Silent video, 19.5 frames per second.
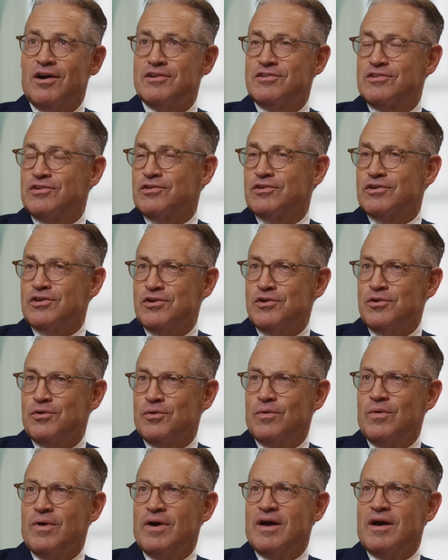until
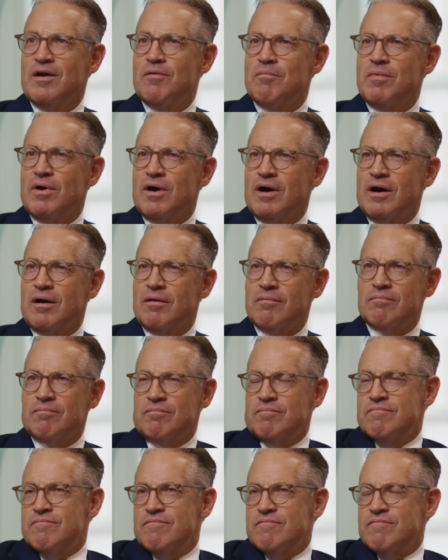you uh,
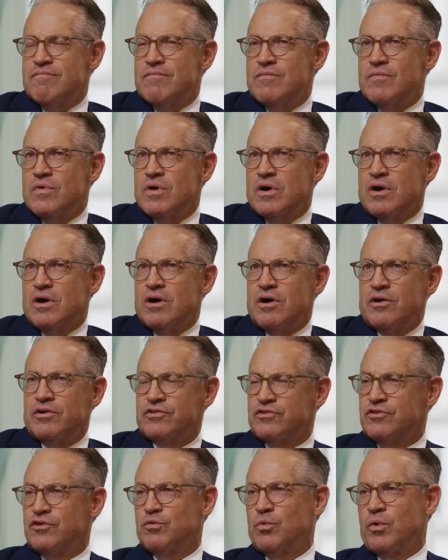
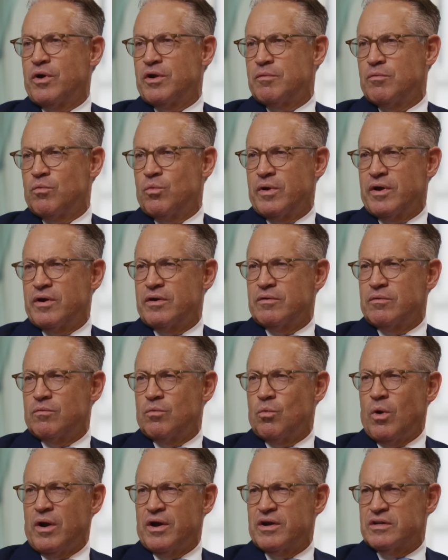understood where it, where it
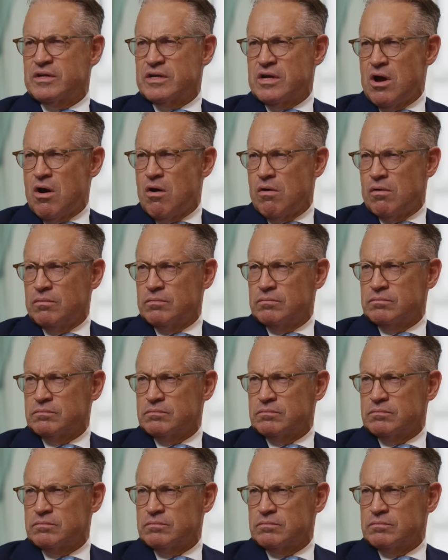wanted to go.